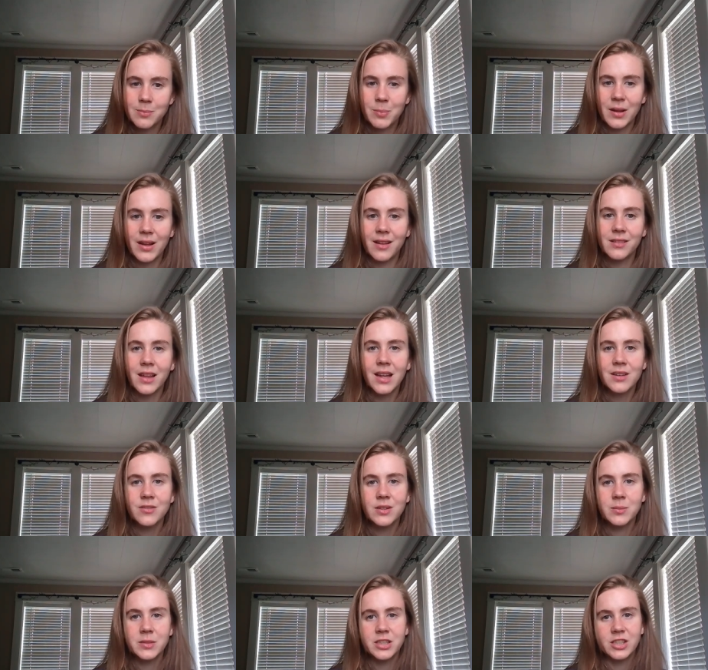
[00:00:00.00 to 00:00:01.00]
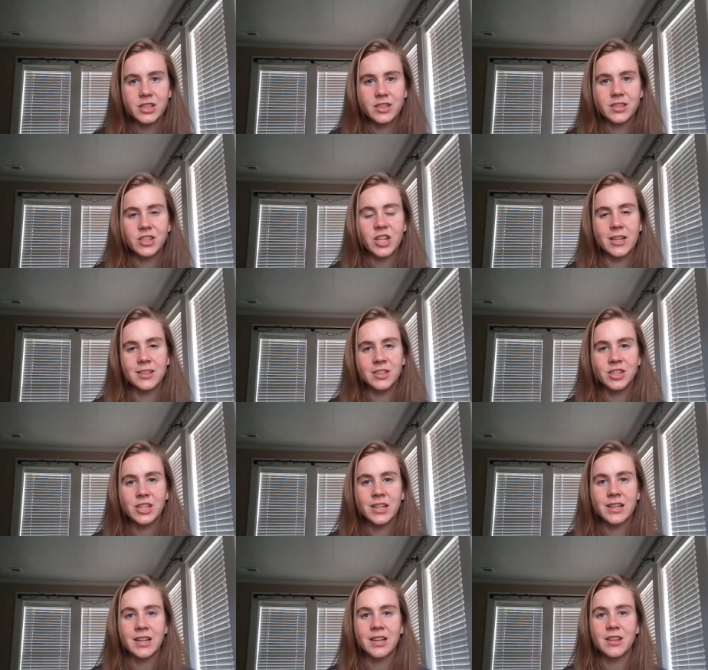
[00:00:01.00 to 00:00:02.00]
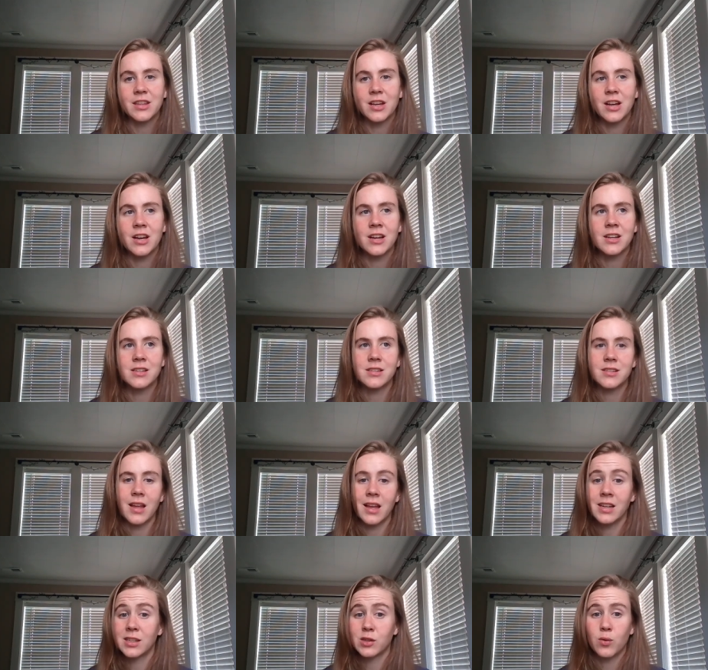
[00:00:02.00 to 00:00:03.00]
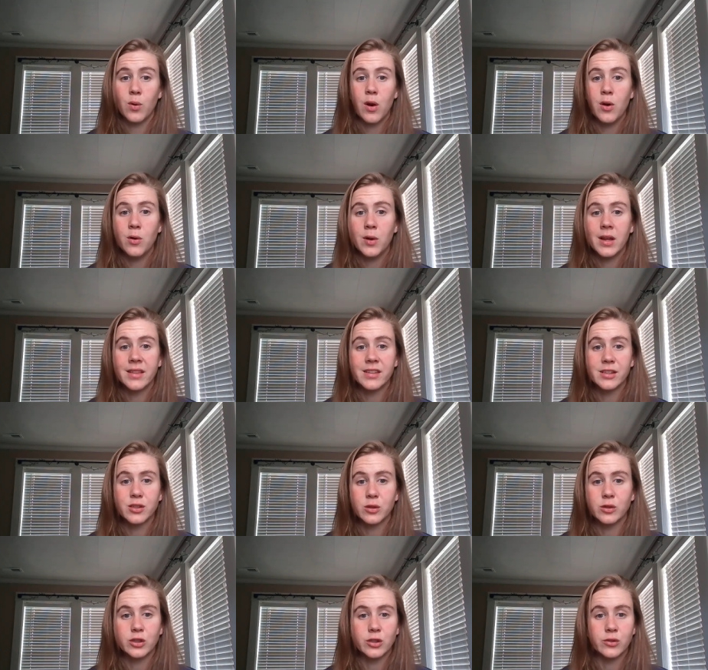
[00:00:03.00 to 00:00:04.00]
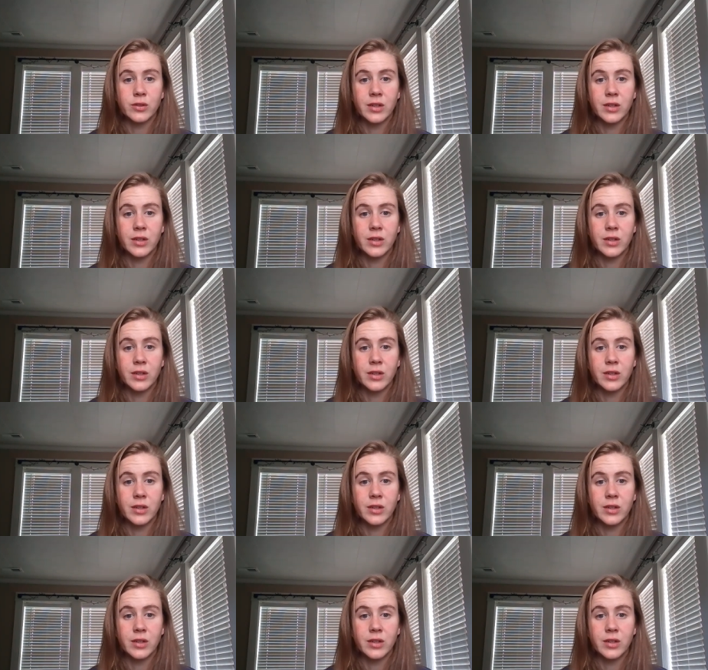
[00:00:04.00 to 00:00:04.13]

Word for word: but a lot of them is just challenging the status quo and the social